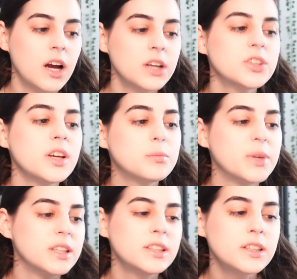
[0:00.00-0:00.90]
just have
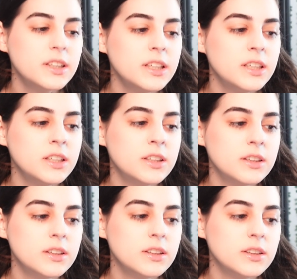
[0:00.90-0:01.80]
basically
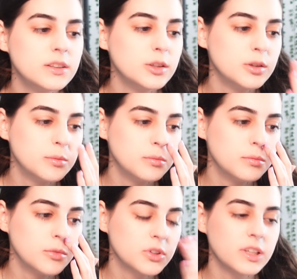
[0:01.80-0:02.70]

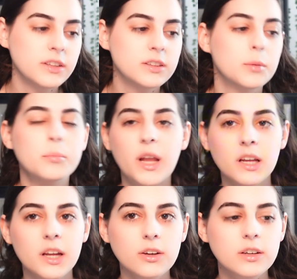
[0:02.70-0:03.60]
mostly like the main
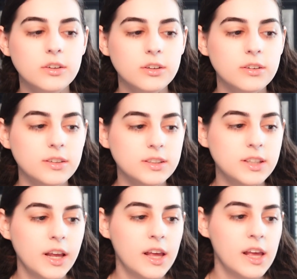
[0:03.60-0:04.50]

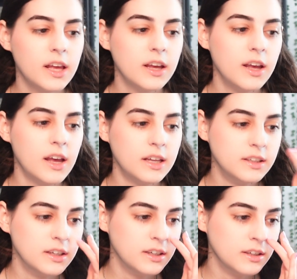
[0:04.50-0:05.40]
characters, and
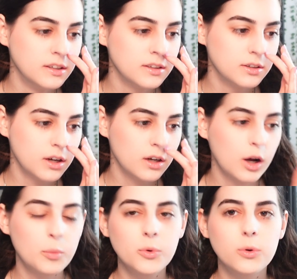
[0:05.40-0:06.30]
then a
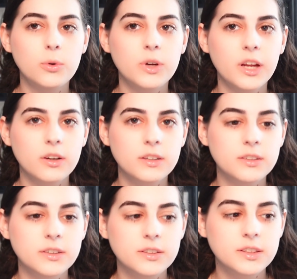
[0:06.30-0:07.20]
couple
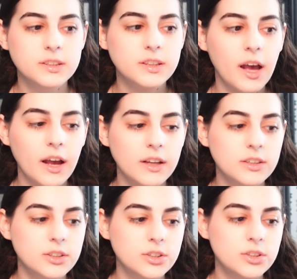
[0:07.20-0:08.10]
characters
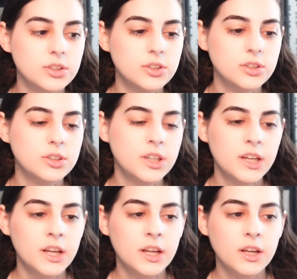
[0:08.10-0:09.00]
that
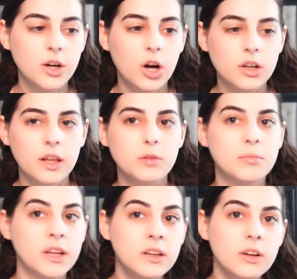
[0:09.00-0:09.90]
aren't like
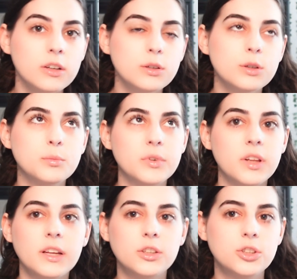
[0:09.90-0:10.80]
main characters but
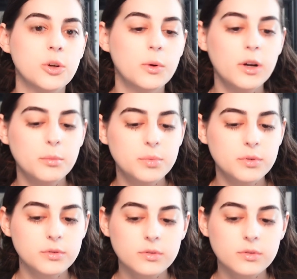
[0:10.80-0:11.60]
like show up